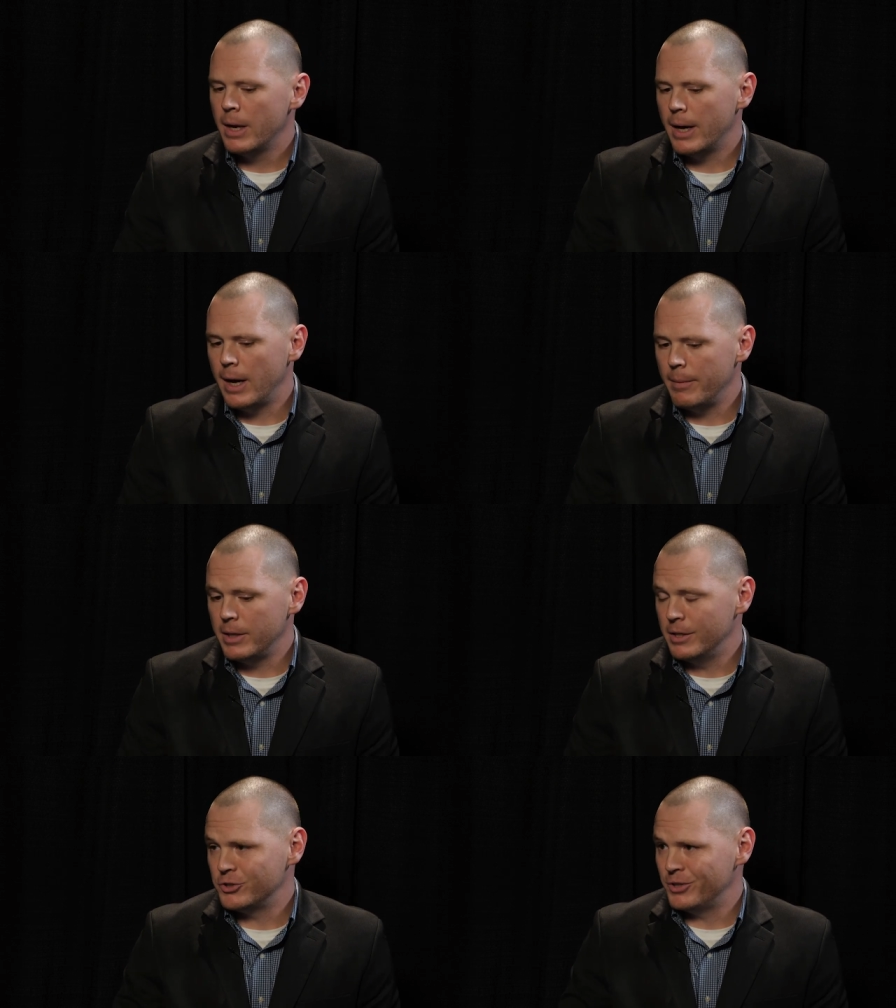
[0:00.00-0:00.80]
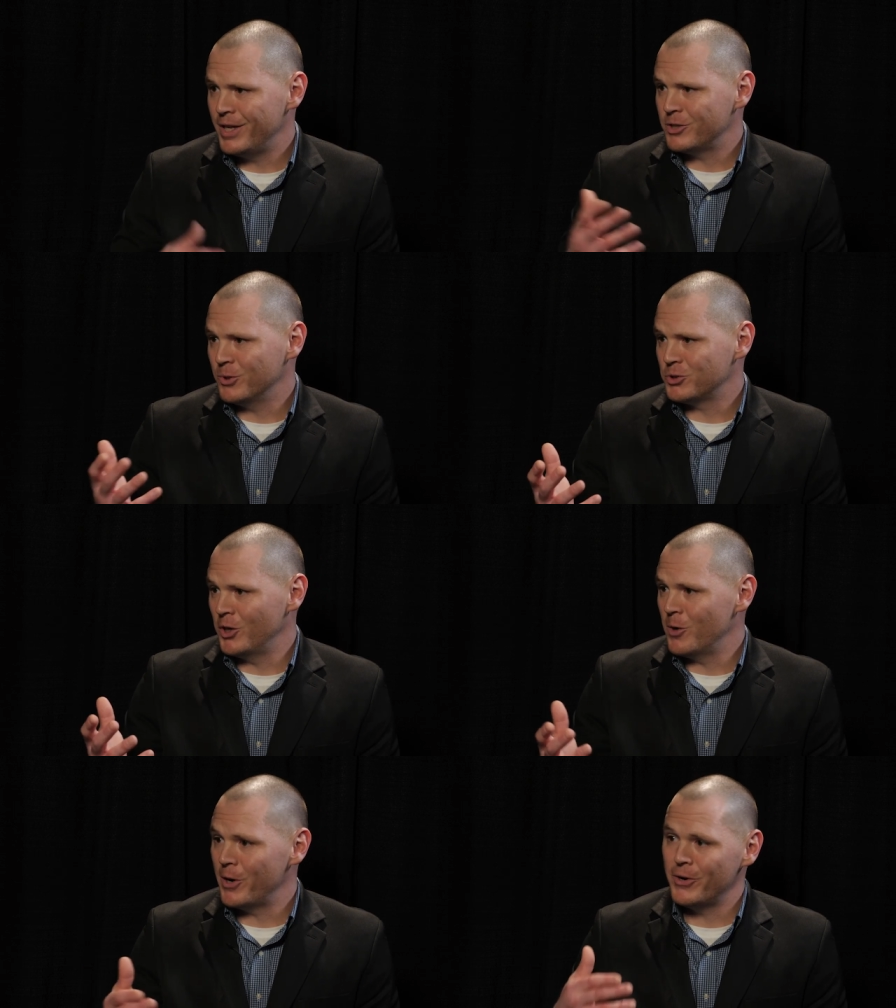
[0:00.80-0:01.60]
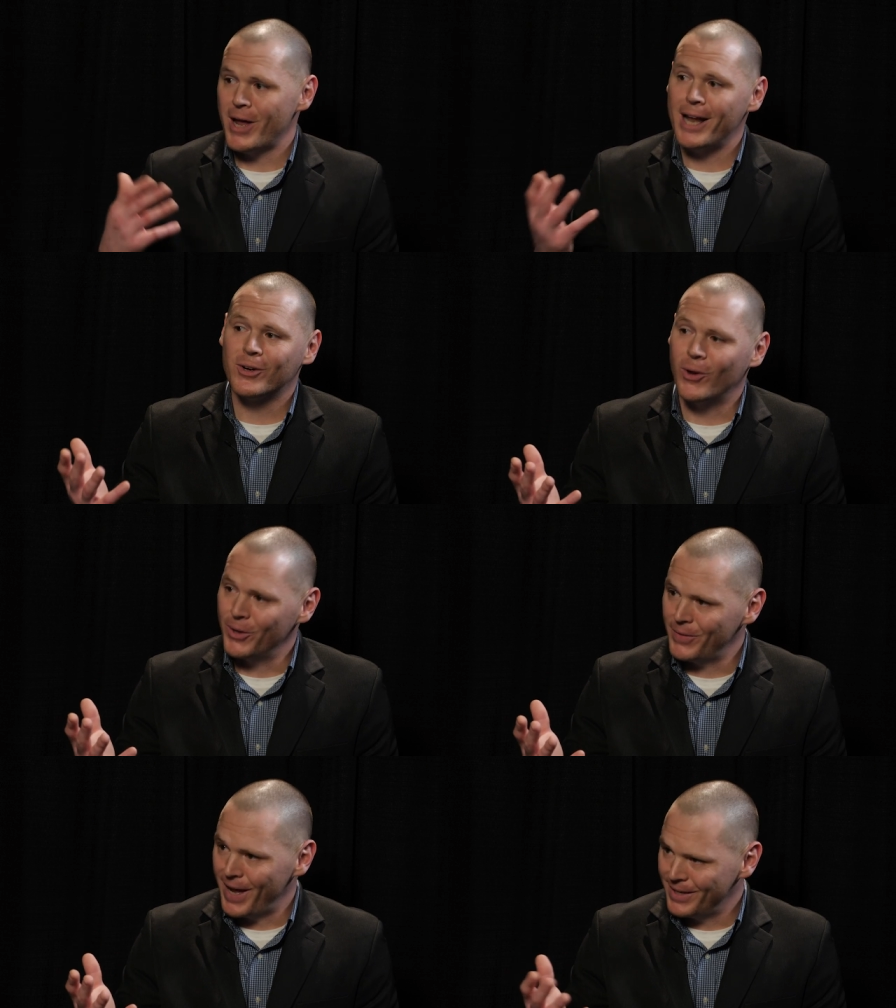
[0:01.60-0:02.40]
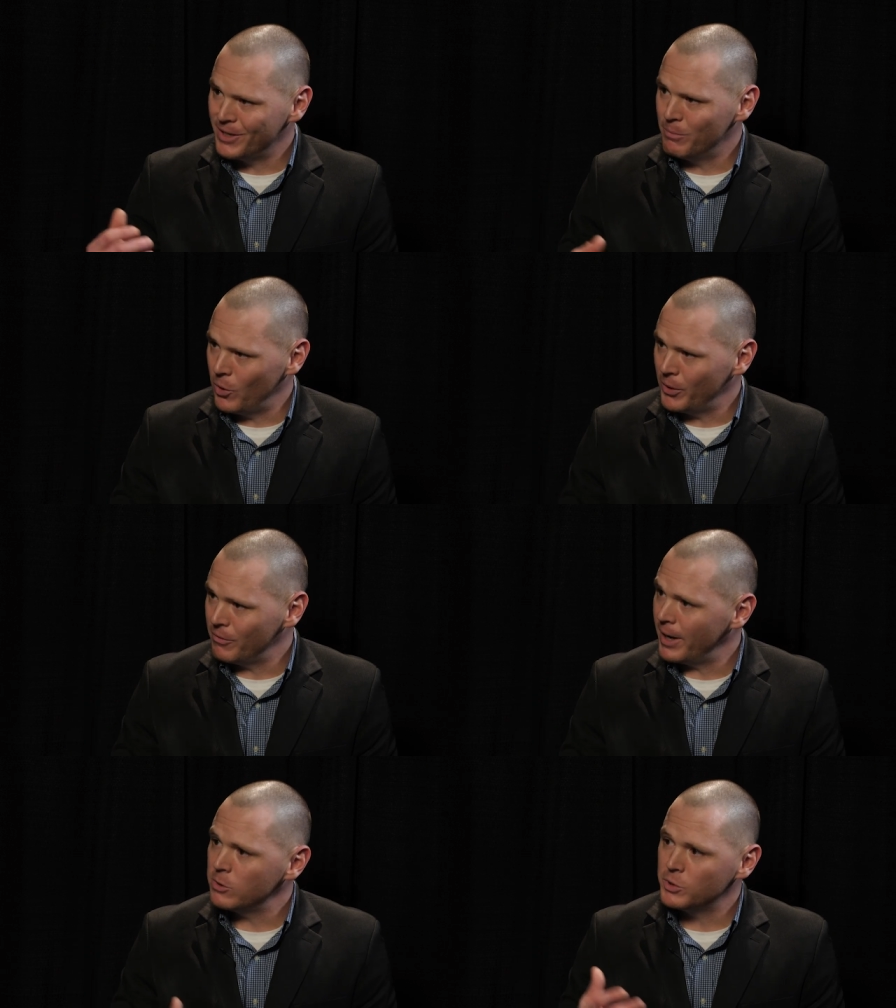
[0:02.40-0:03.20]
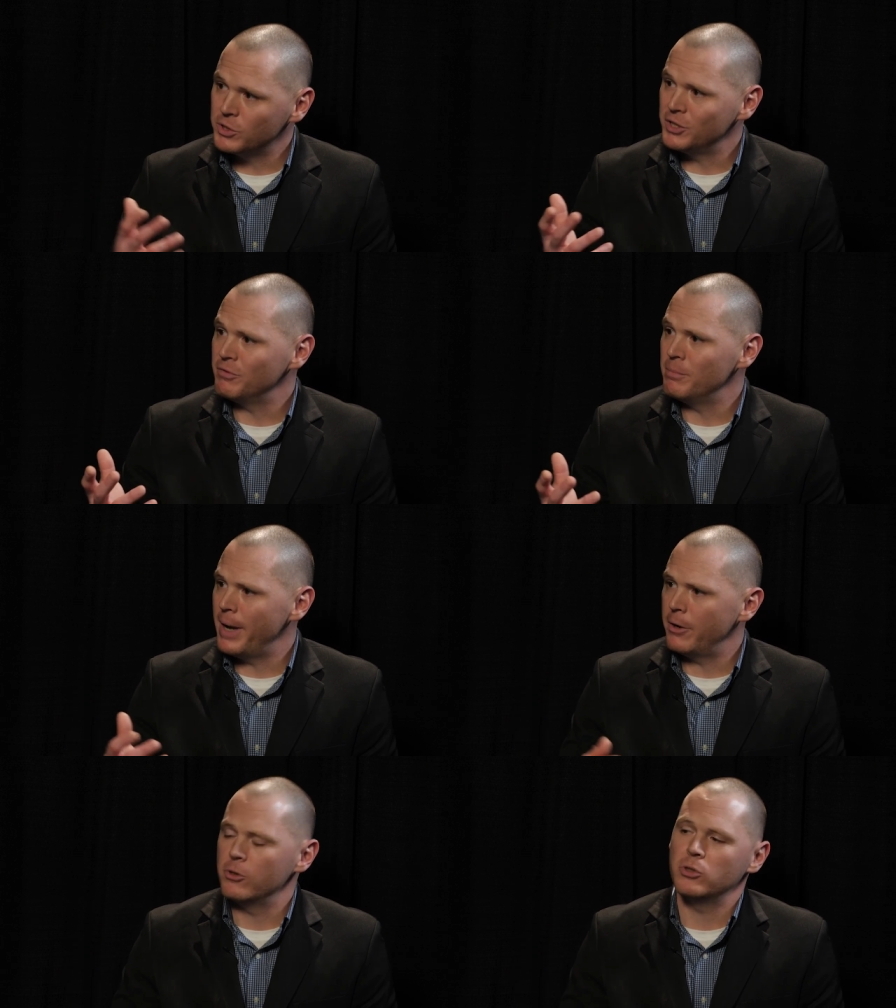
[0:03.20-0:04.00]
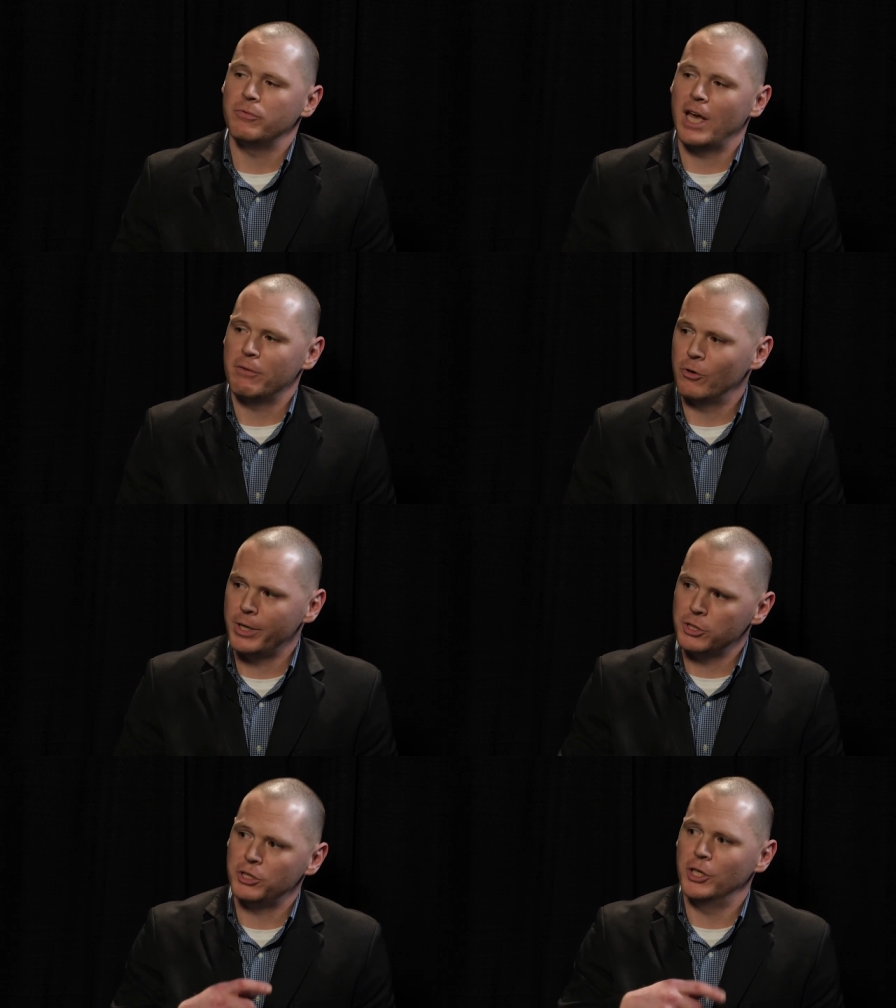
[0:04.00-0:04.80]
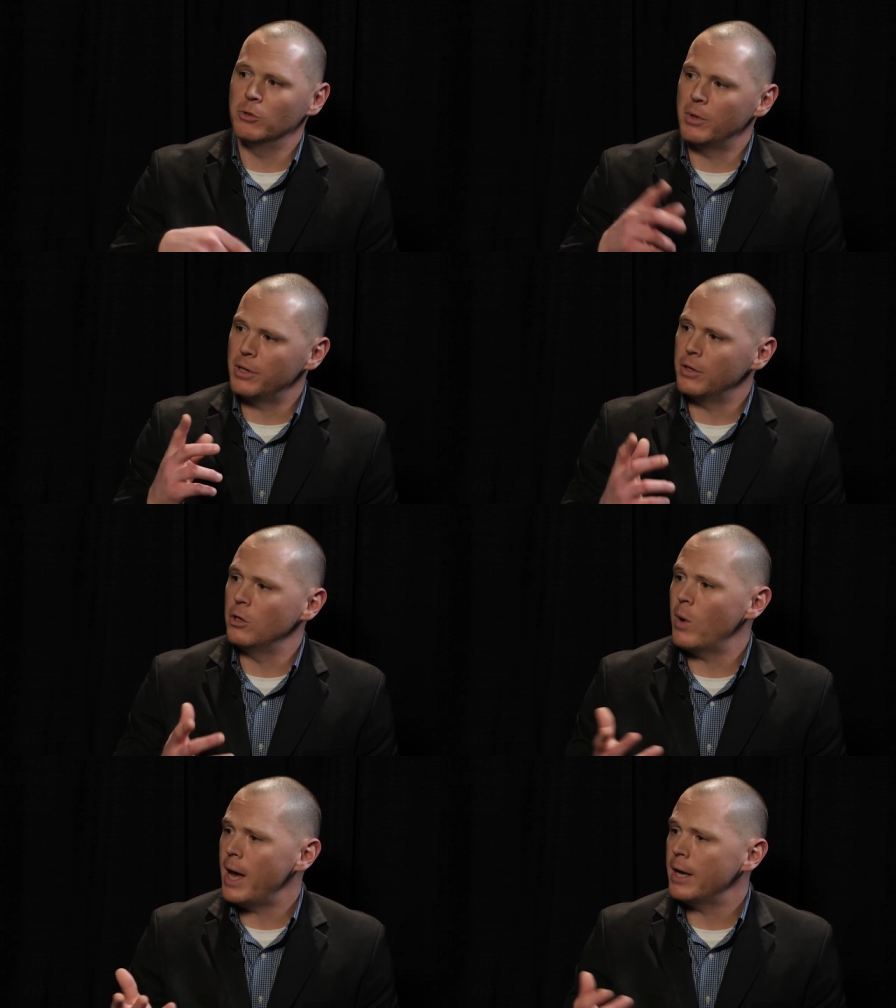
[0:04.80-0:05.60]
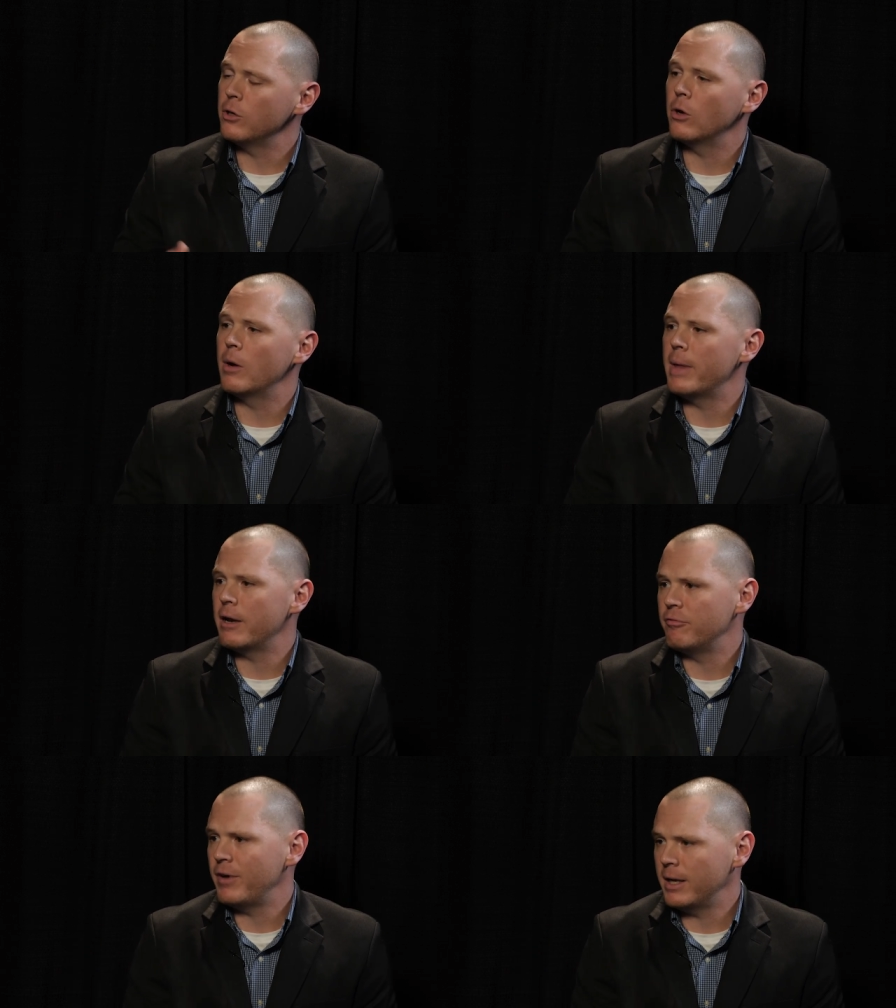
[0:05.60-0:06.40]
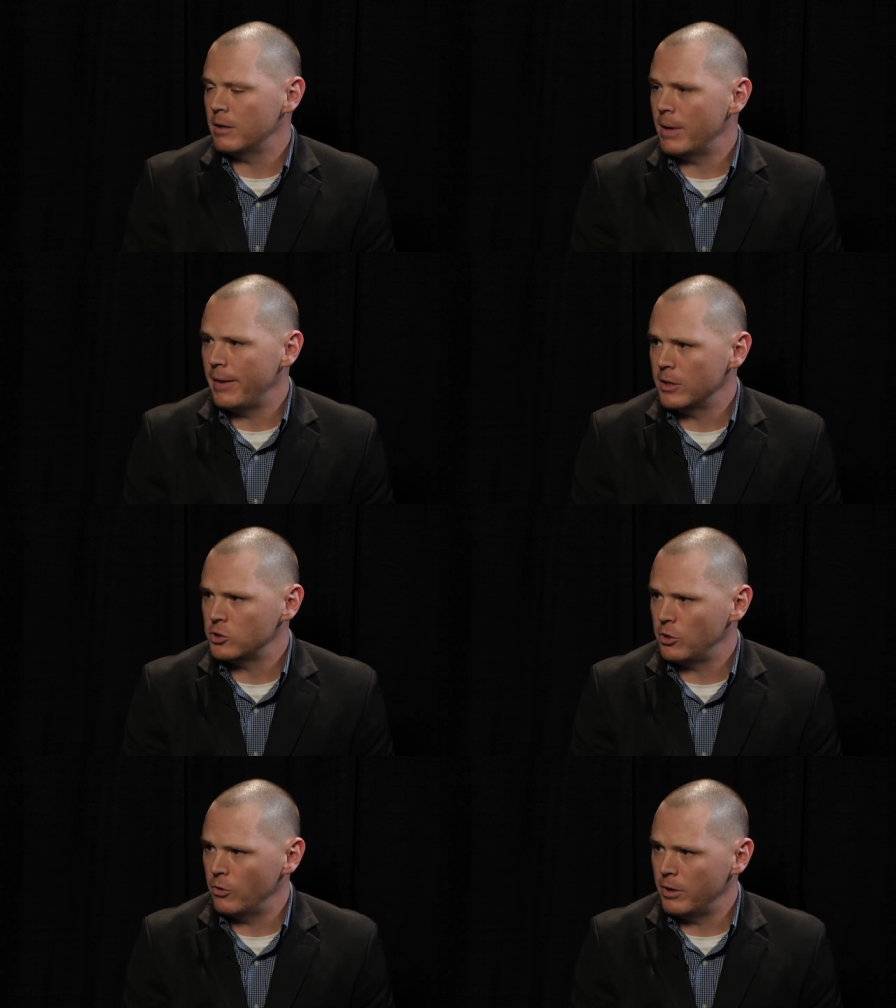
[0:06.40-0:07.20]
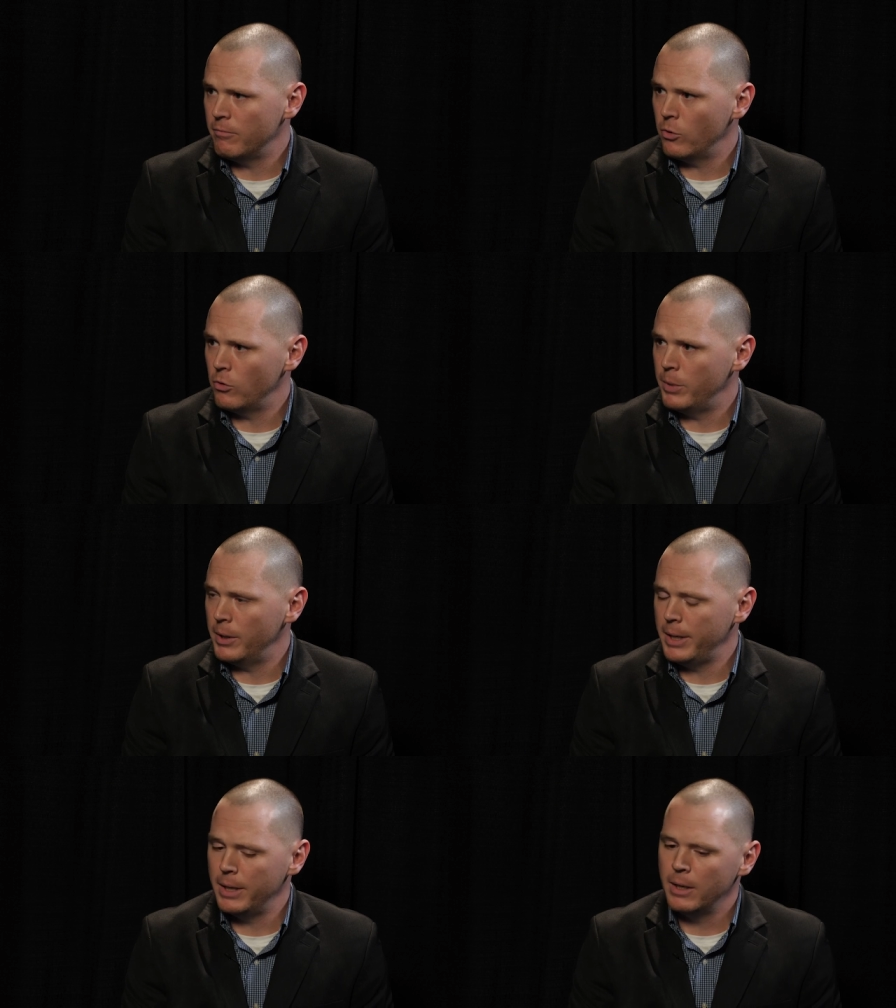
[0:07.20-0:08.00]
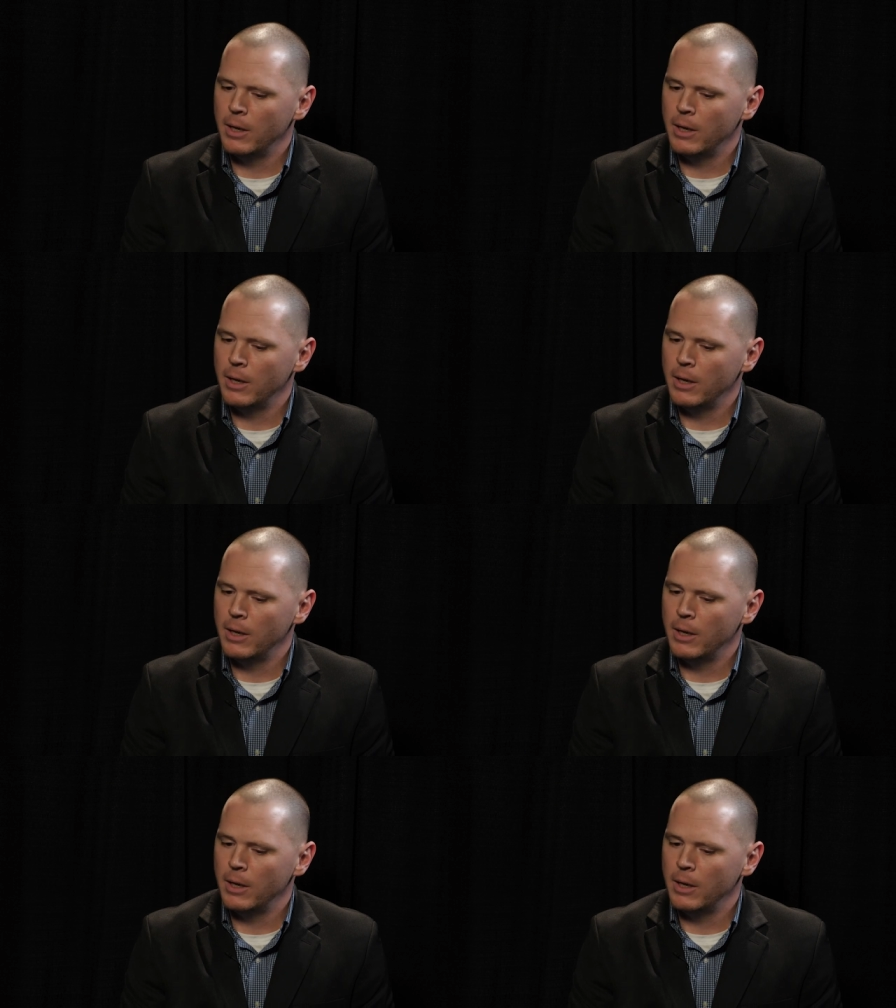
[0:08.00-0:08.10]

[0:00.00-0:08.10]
Uh, in addition to this, we'll show you where you're not calling that component, right, which is mm-hmm. even better. So if you have a green shield within the UI, you know I'm not affected by that security vulnerability.